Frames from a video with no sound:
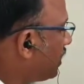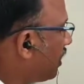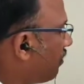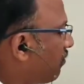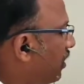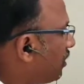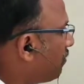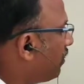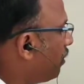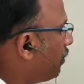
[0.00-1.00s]
take 40
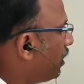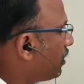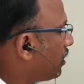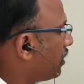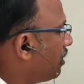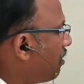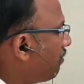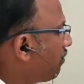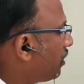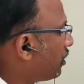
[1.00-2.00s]

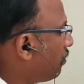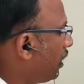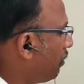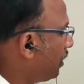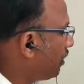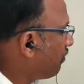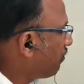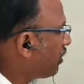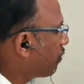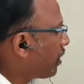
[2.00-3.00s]
millimeter
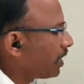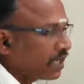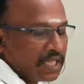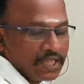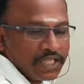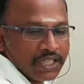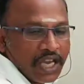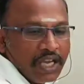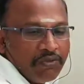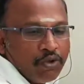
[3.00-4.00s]
for marking the
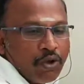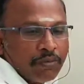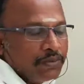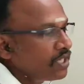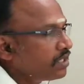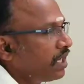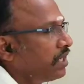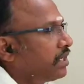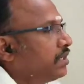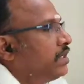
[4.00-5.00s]
side view of the
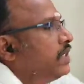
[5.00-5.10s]
cylinder.